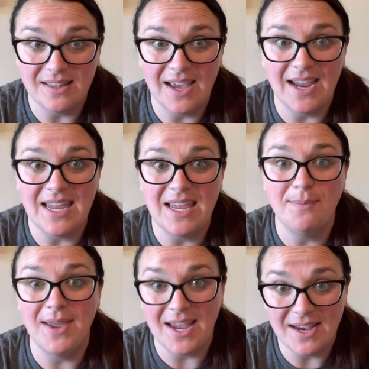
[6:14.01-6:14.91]
that he
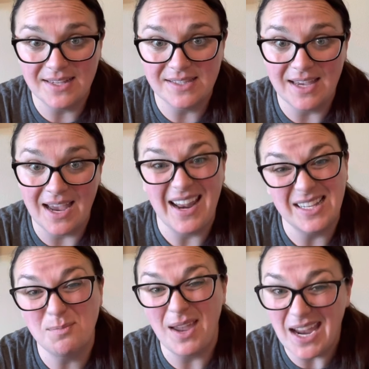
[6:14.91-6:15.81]
makes and
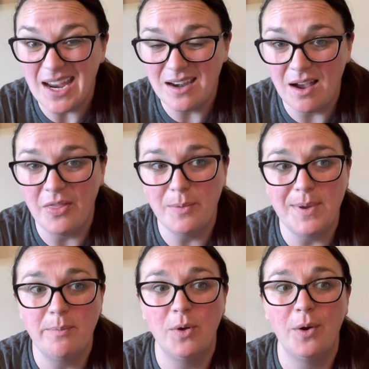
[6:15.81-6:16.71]
has made on the
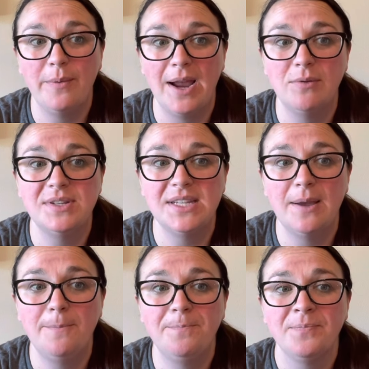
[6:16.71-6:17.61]
people around
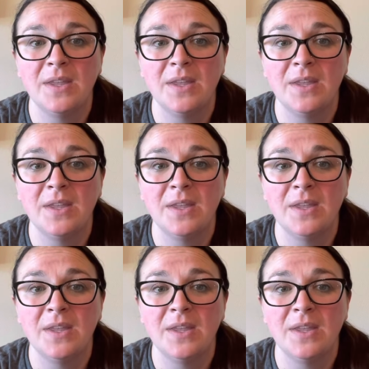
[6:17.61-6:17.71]
him.